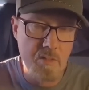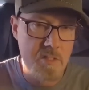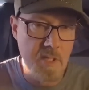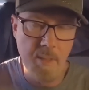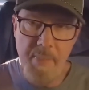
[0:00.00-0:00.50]

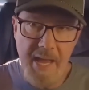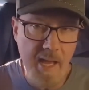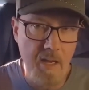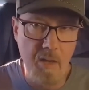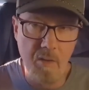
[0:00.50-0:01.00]

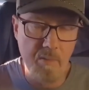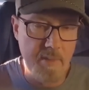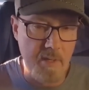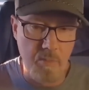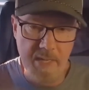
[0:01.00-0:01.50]
Somehow
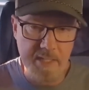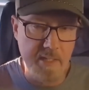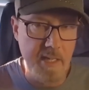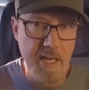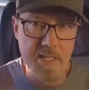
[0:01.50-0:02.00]
they're
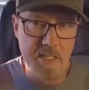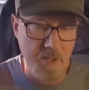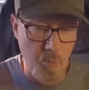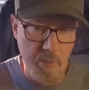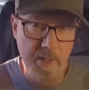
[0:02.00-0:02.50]

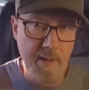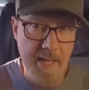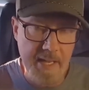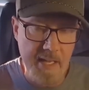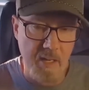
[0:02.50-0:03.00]
recognizing where
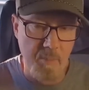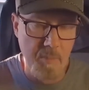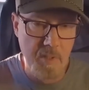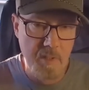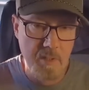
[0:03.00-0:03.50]
I
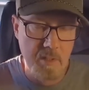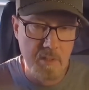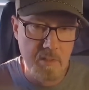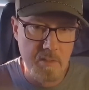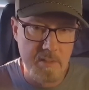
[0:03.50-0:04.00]
am
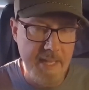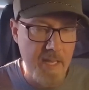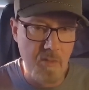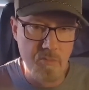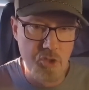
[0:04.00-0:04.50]

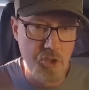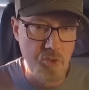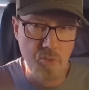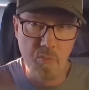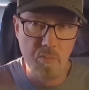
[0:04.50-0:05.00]
down
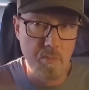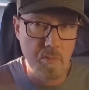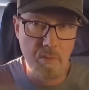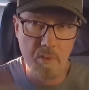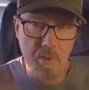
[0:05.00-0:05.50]
to
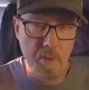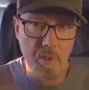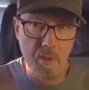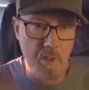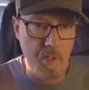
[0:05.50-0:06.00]

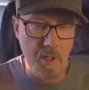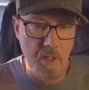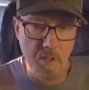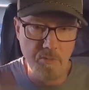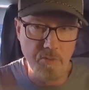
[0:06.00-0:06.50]
a
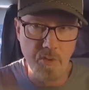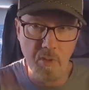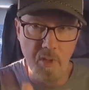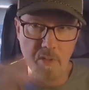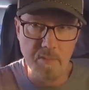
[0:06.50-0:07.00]
hundred
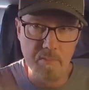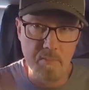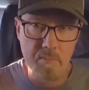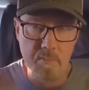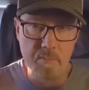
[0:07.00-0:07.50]
yard
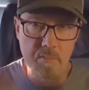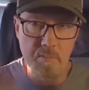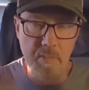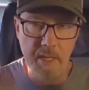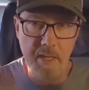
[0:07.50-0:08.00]

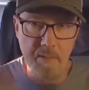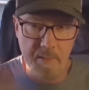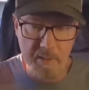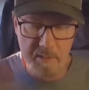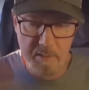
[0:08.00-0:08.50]

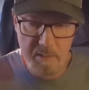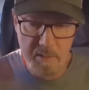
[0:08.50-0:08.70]
area.